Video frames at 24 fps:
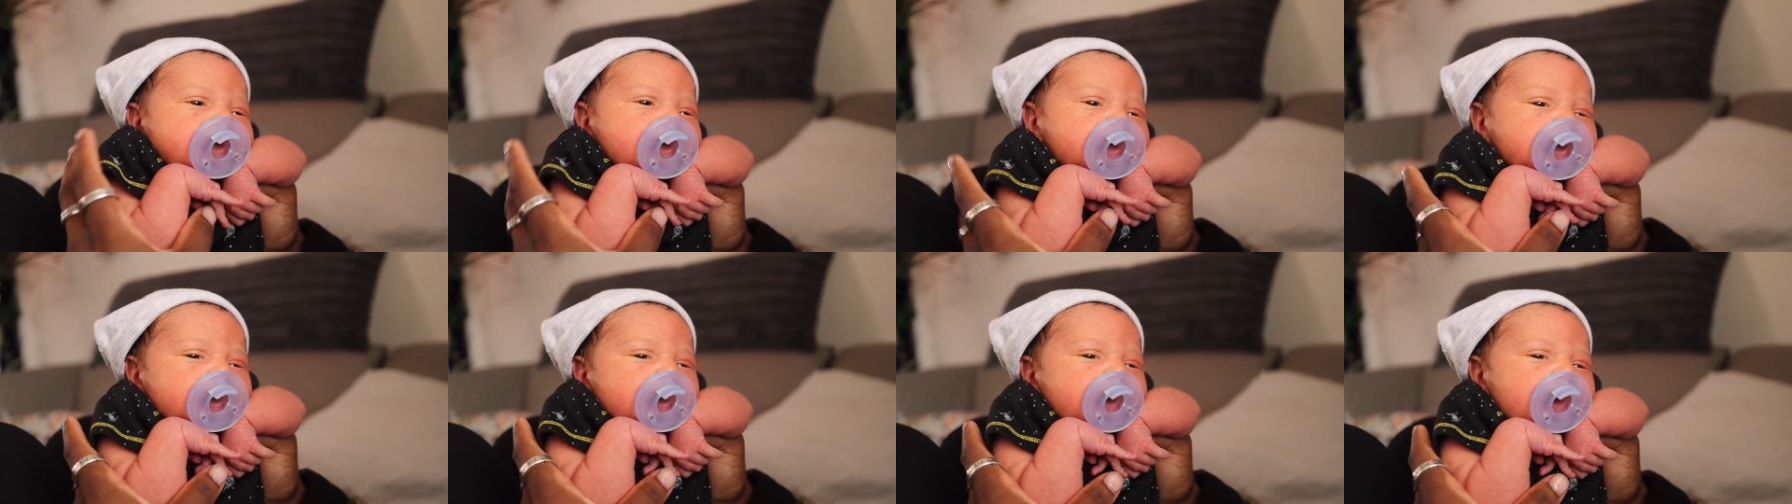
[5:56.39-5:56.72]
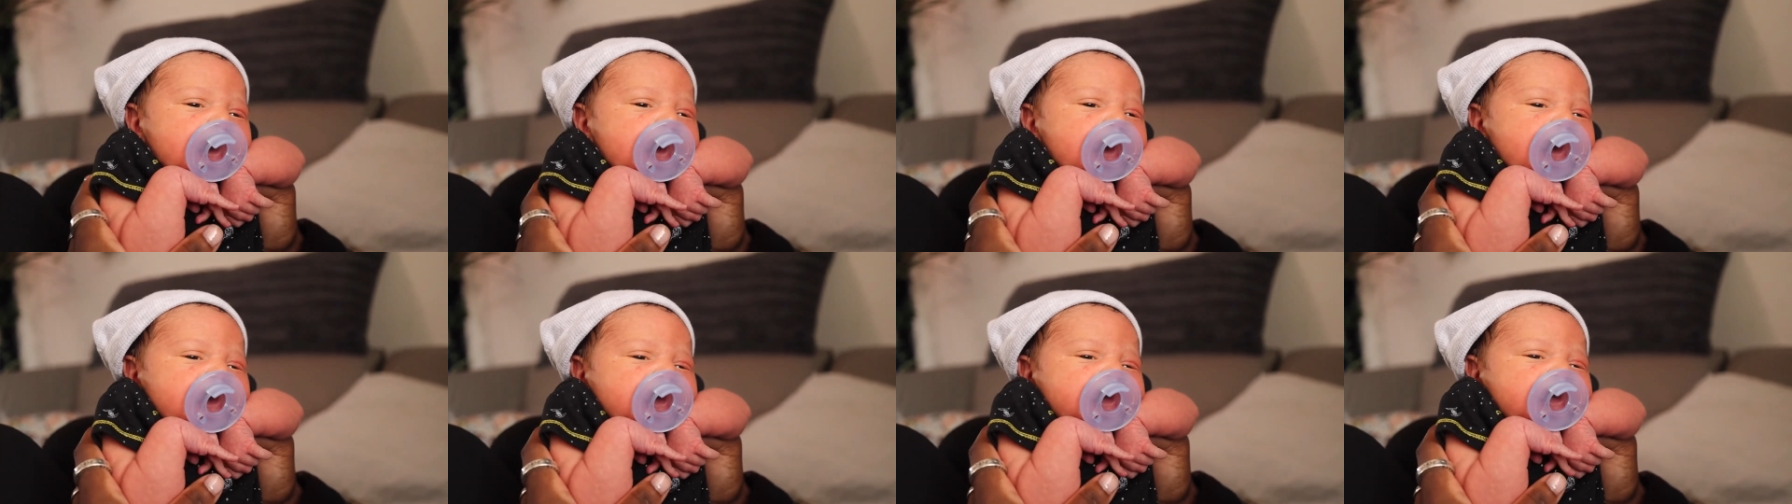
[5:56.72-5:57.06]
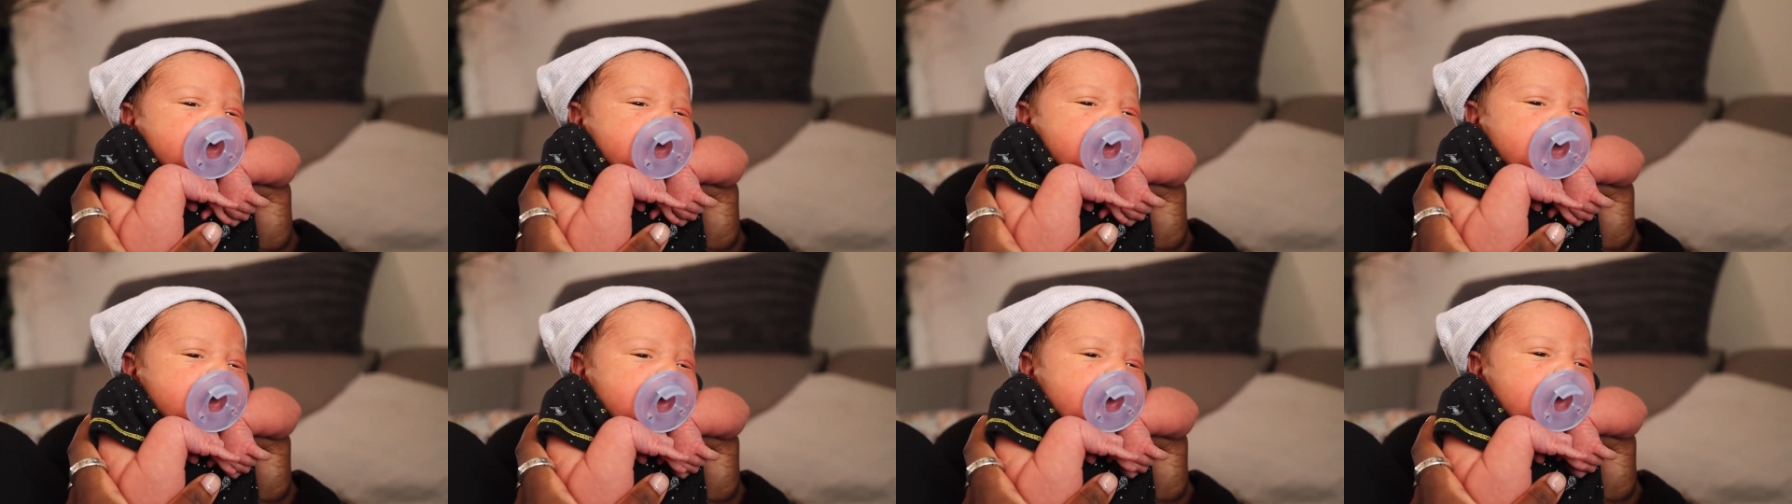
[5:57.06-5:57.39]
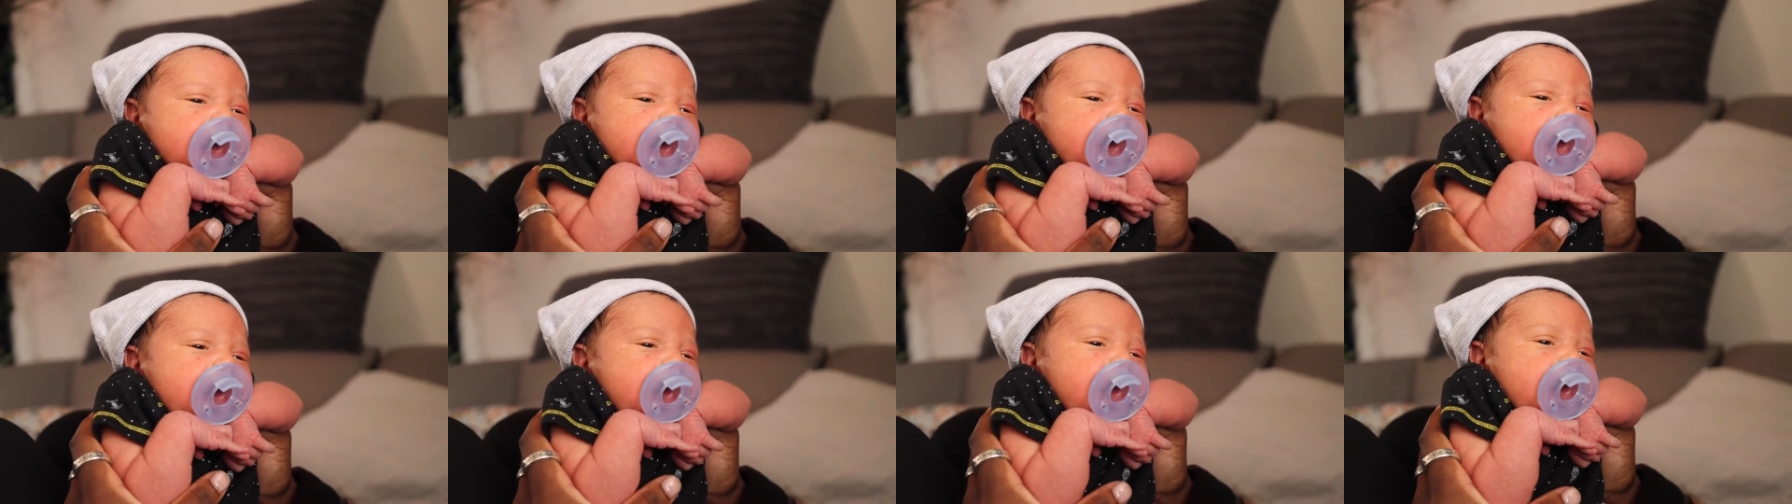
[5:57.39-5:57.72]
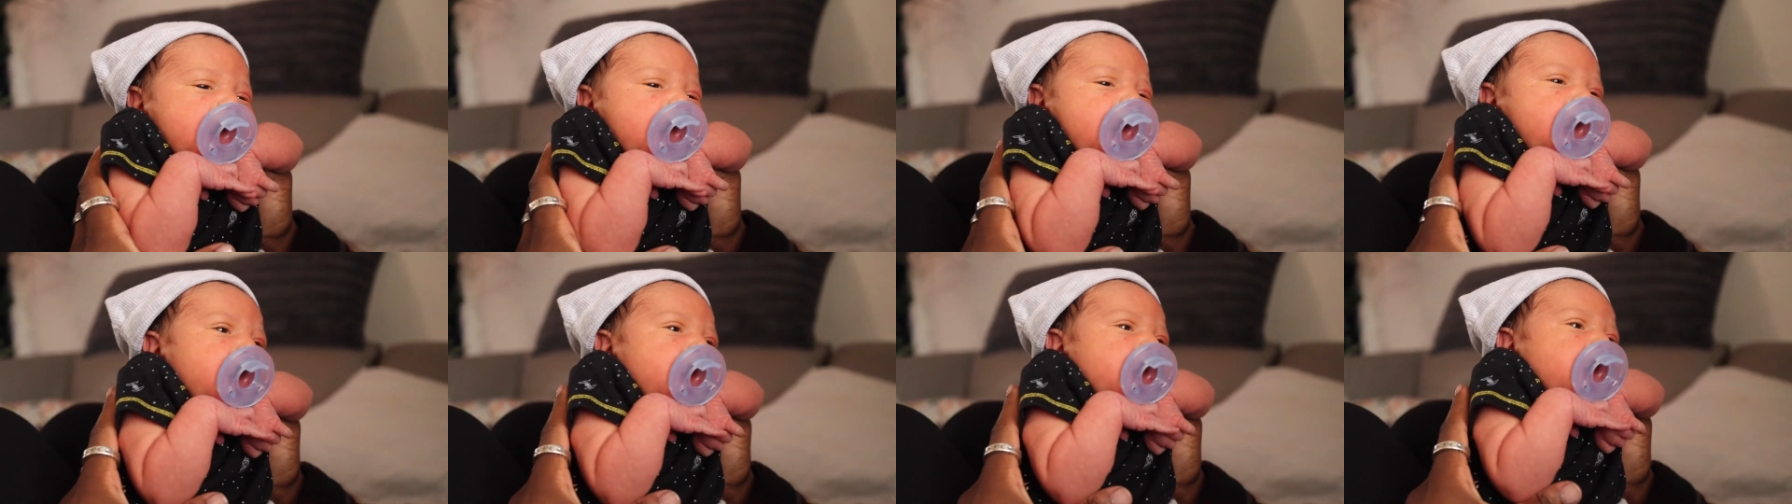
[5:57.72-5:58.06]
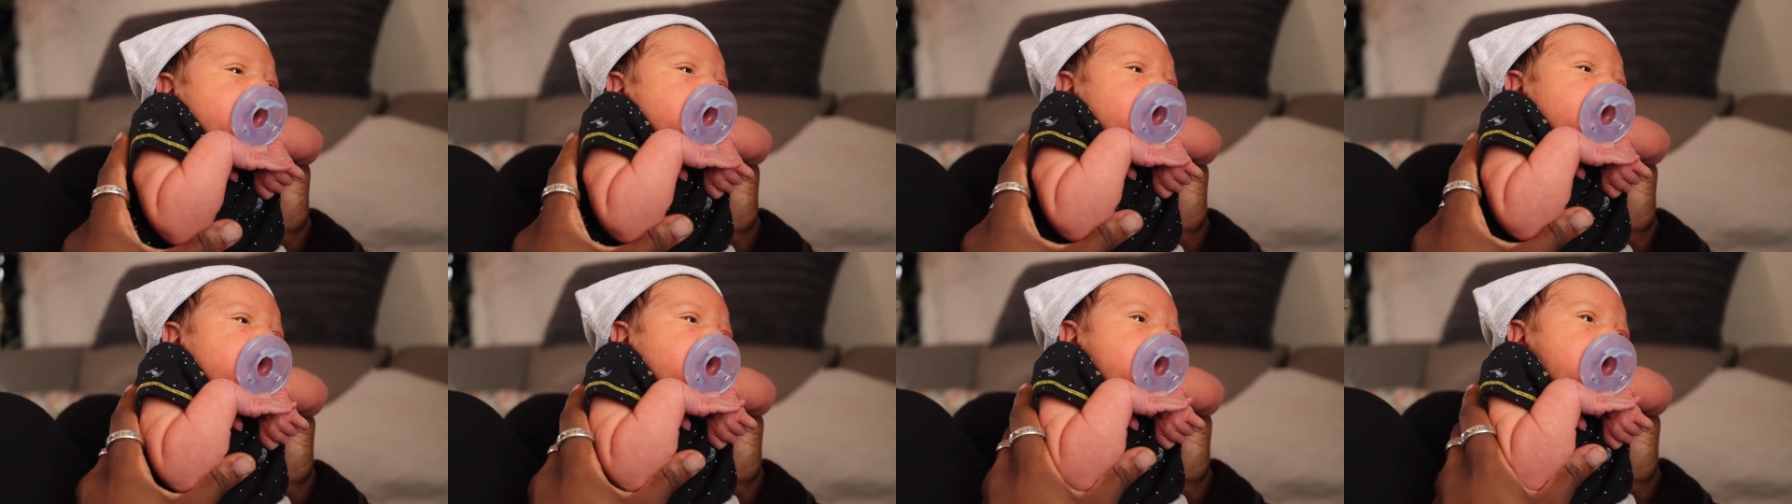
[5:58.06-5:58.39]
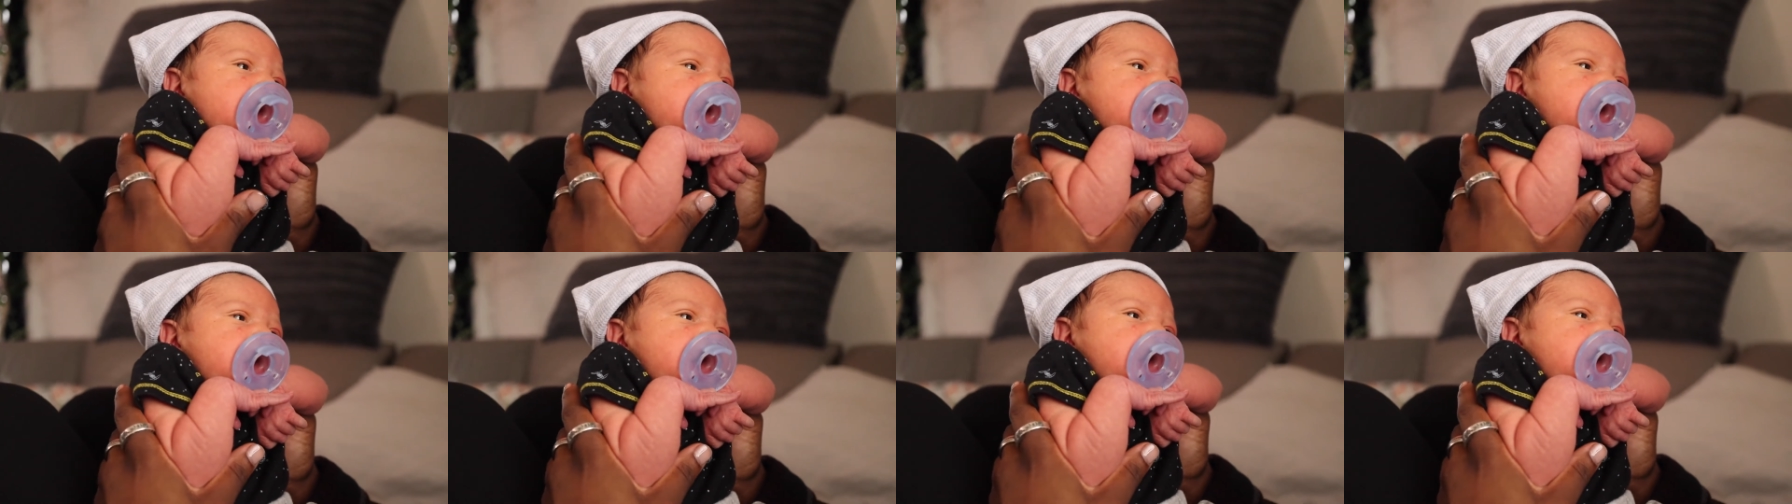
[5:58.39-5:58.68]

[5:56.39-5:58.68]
Oh you laying on your own arm.